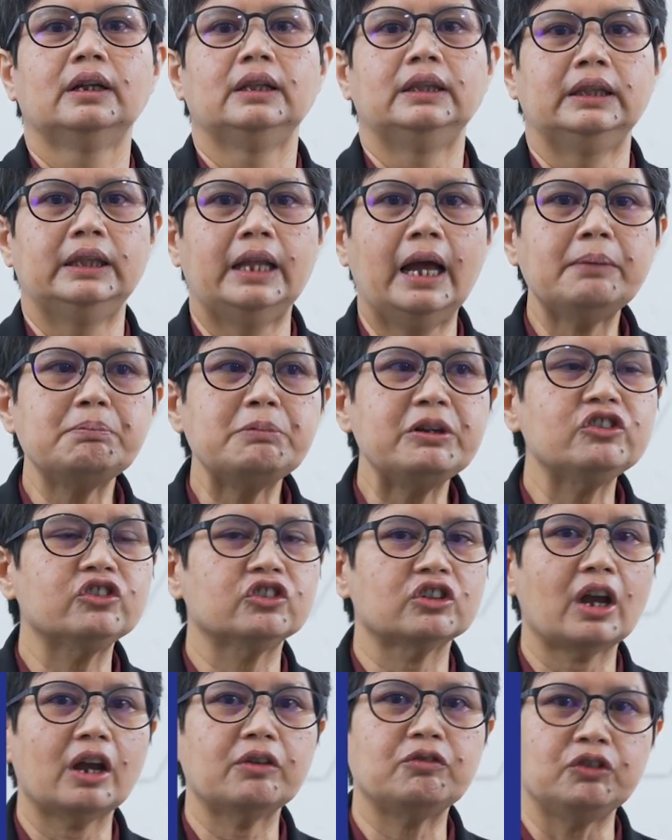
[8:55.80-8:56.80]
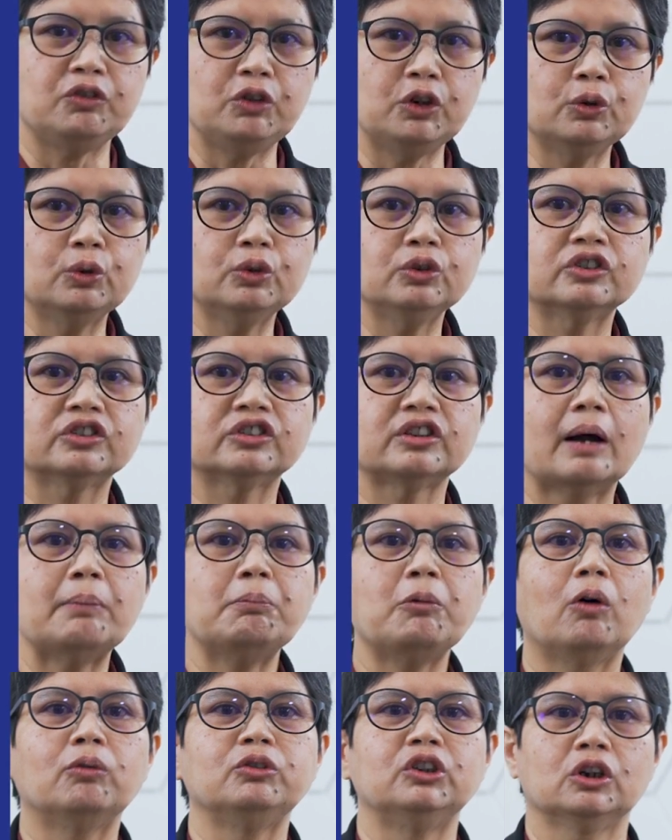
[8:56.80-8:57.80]
Let me share with you
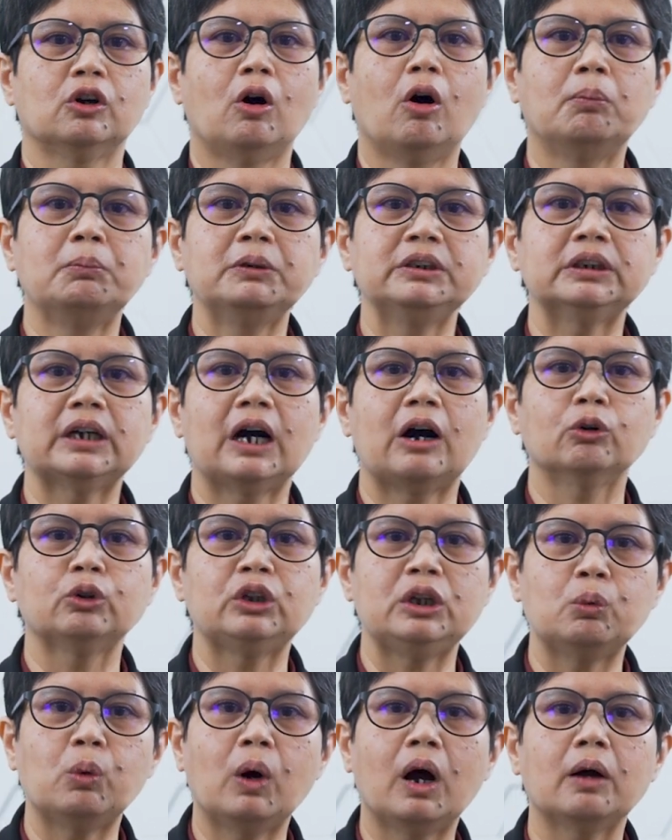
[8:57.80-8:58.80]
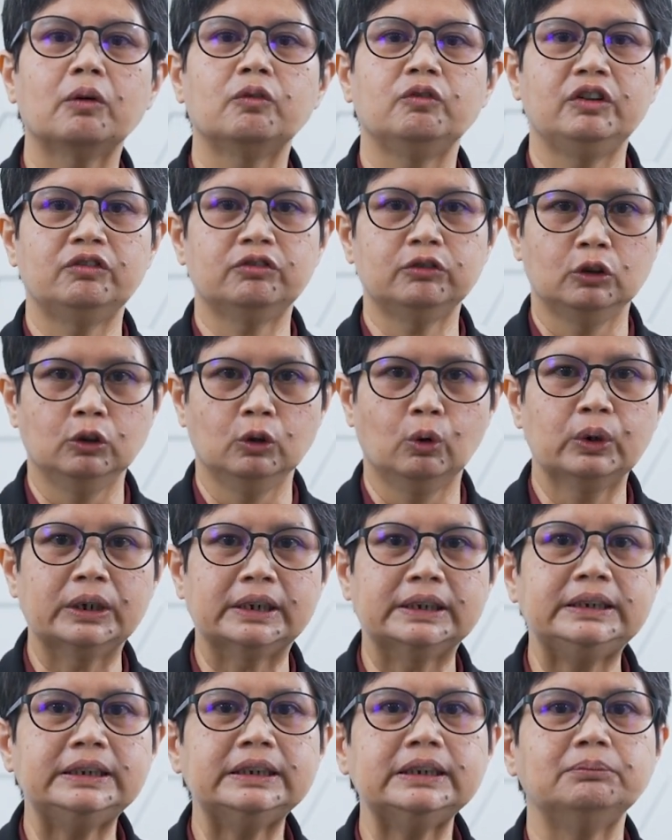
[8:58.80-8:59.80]
some of the common cultivar with
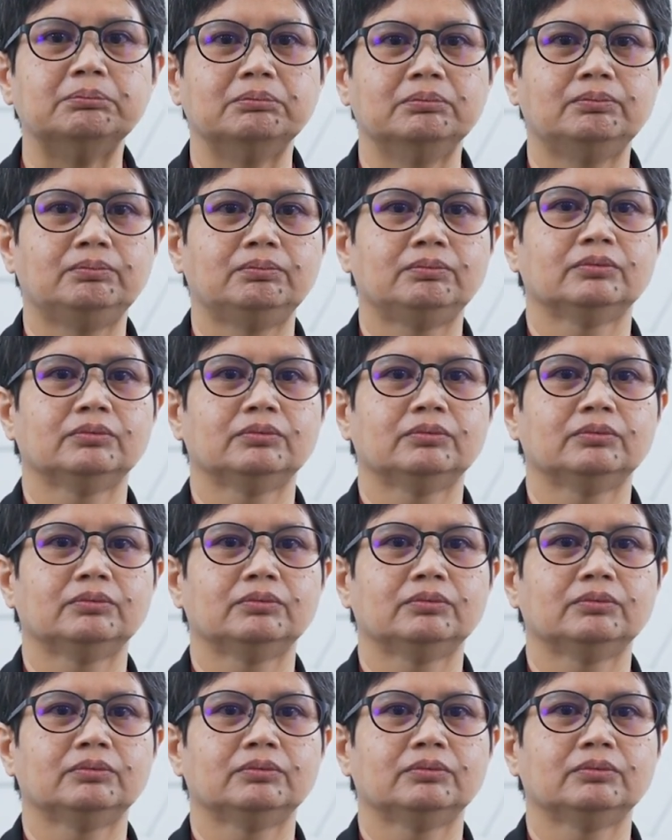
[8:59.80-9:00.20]
local name.